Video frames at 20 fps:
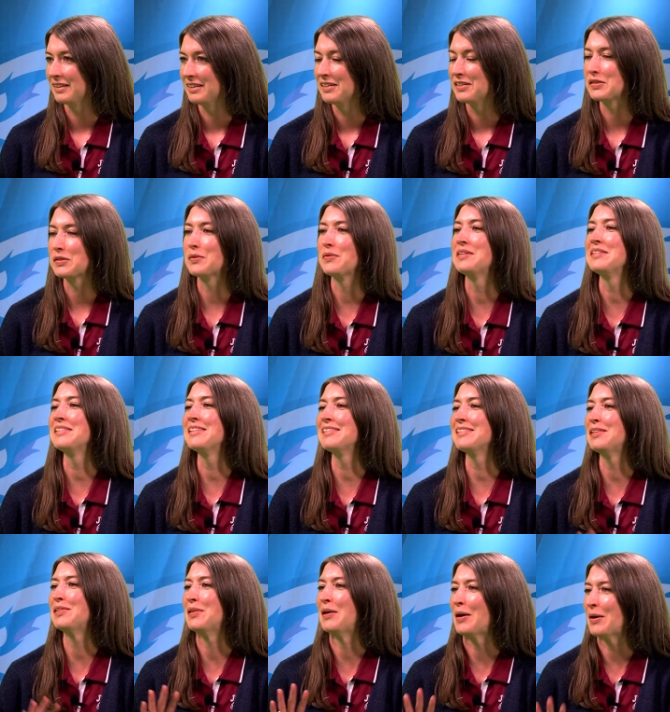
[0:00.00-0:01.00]
So this is a
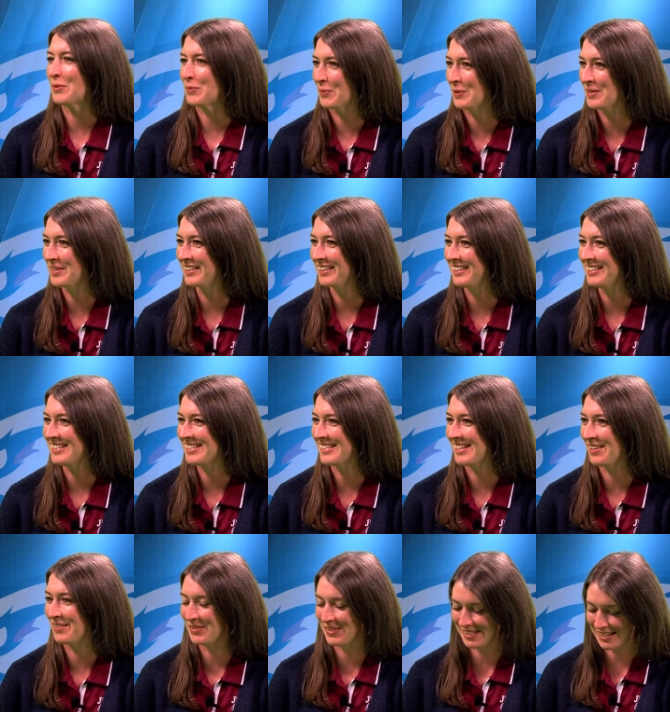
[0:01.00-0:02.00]
lot of work, it
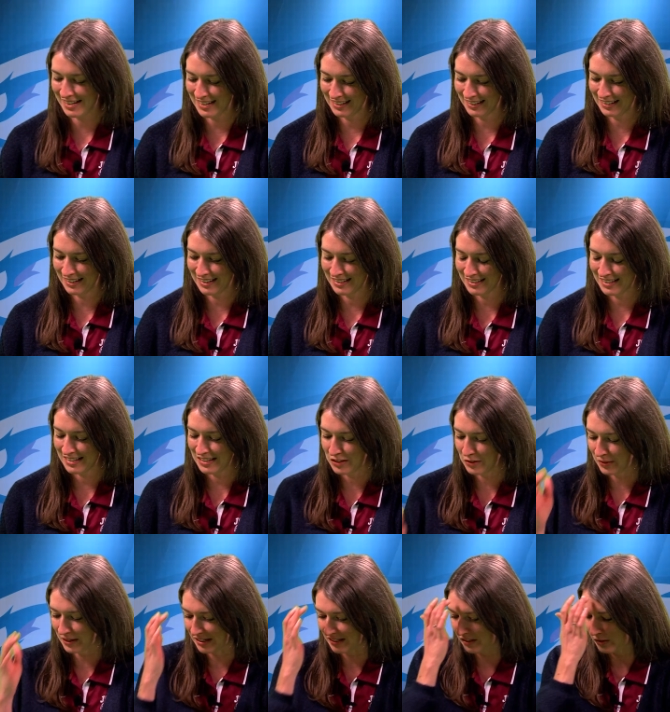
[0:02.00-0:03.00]
sounds like, and I think you
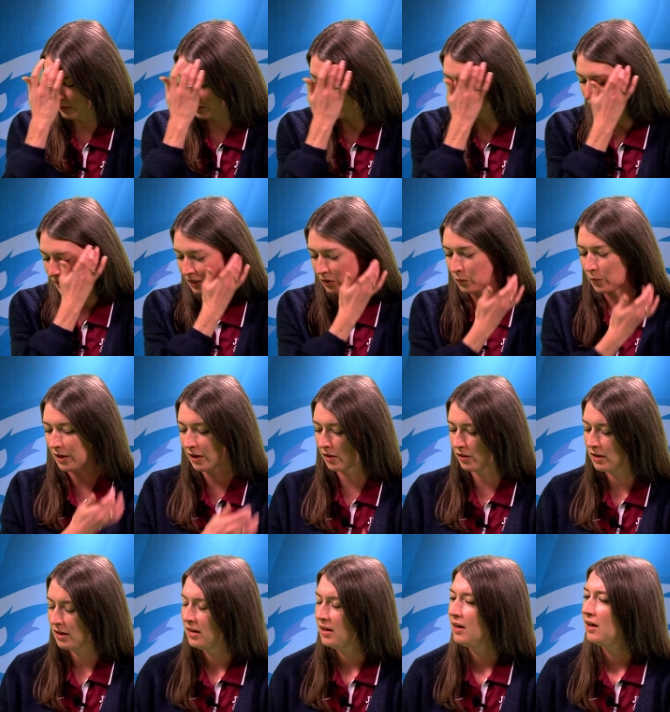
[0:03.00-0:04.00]
guys do it really well.
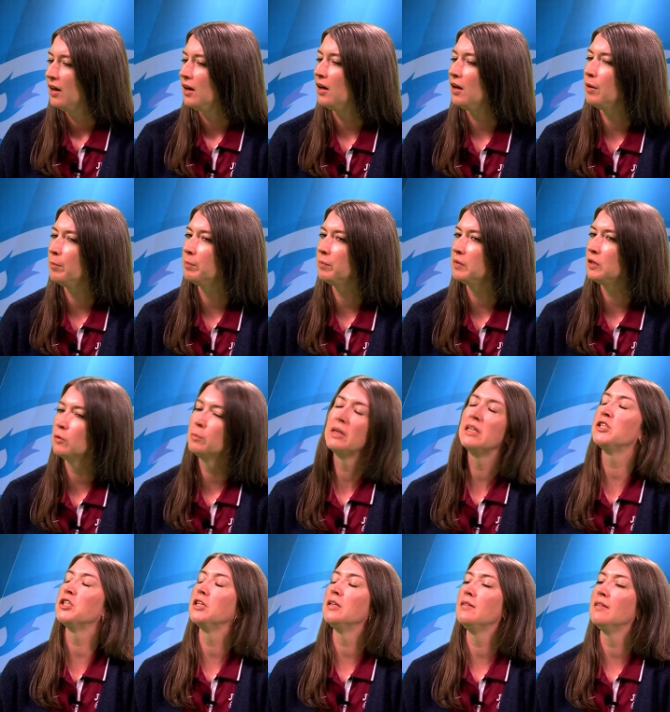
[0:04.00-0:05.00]
You
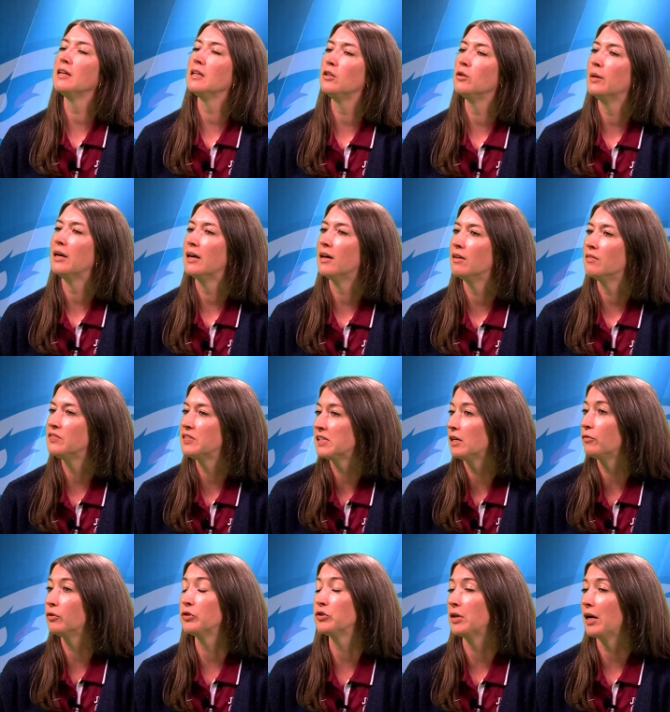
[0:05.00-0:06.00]
mentioned that you have
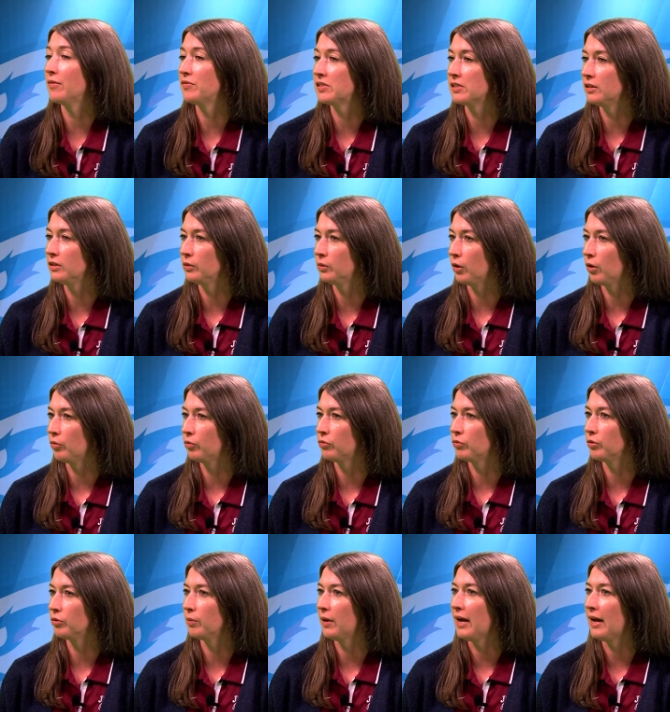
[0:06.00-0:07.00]
several drafts that you go
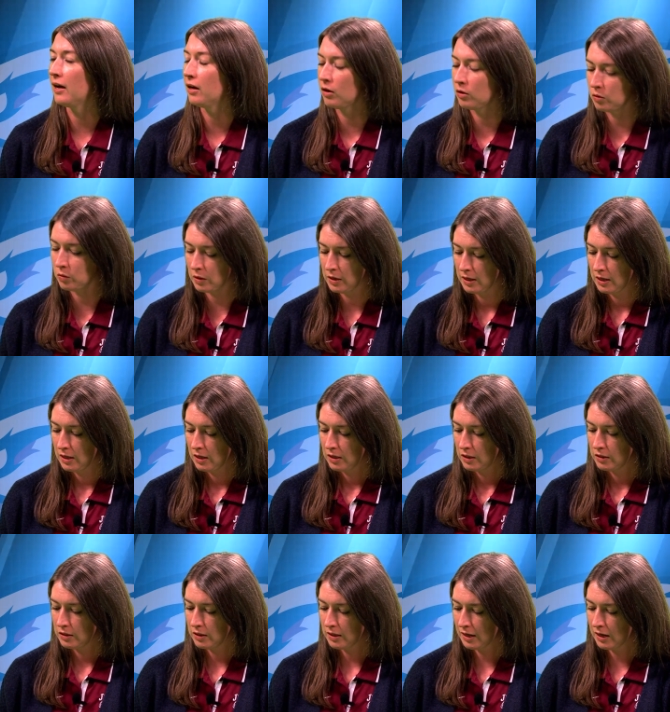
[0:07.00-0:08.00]
through. How
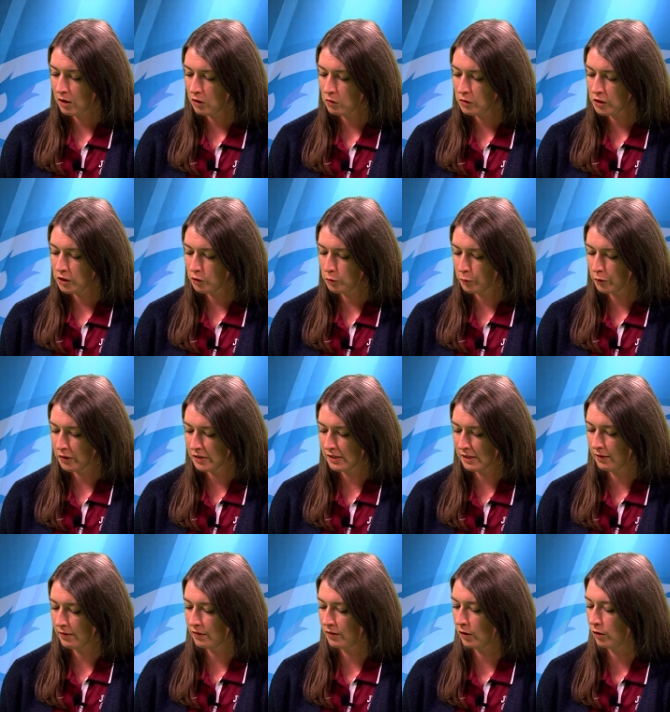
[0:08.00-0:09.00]
do you
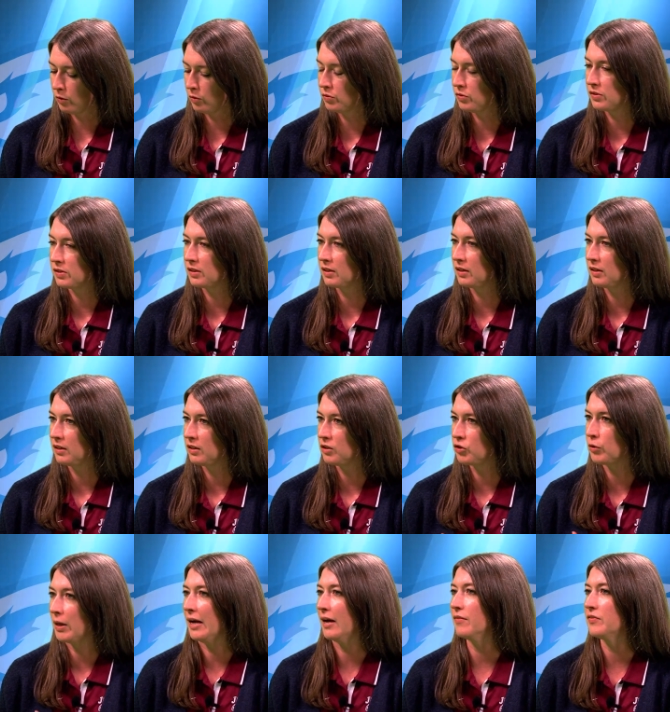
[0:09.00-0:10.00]
present those
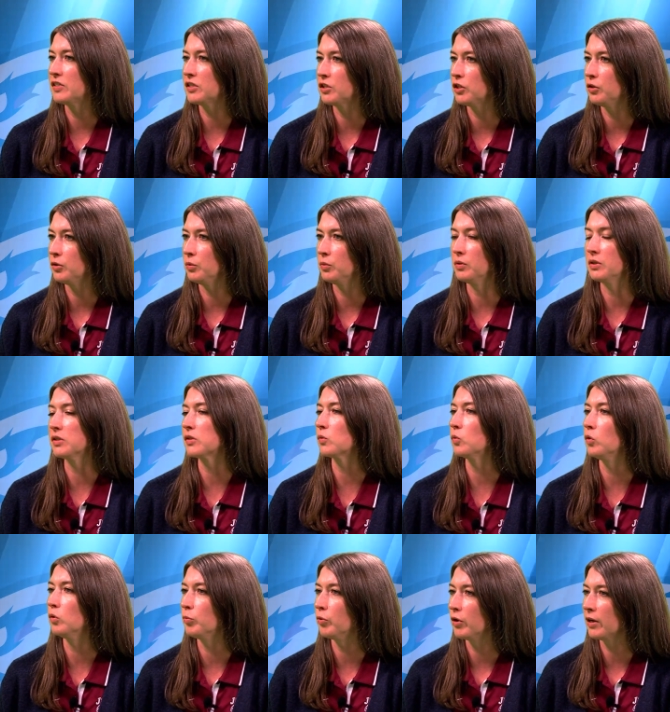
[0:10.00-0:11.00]
drafts to the
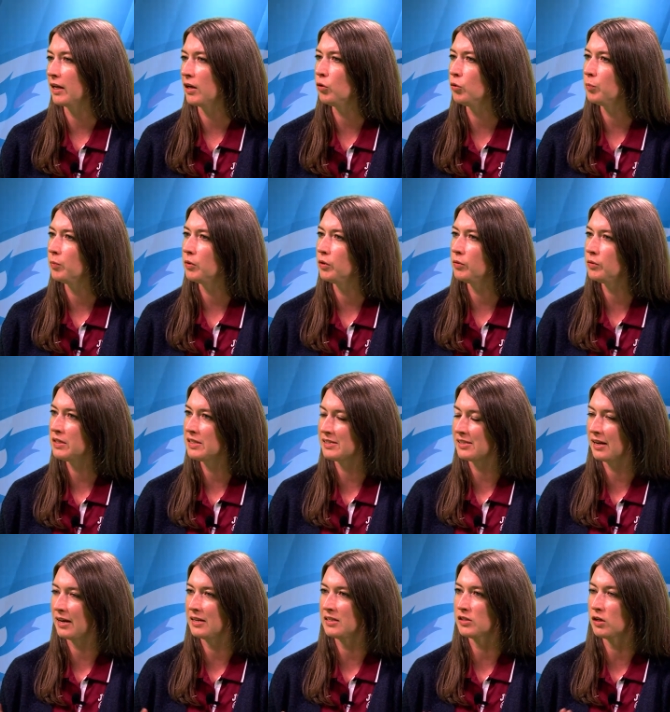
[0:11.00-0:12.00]
school board? Who
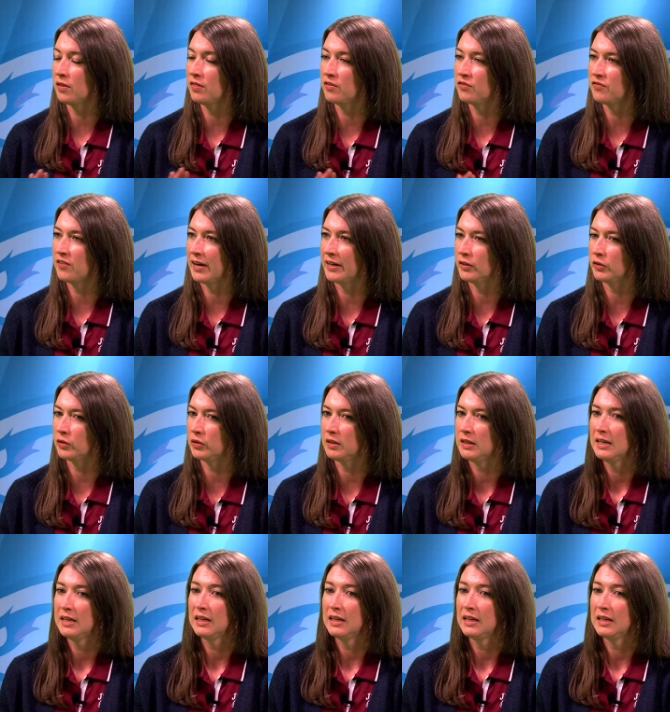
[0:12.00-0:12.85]
decides on the final,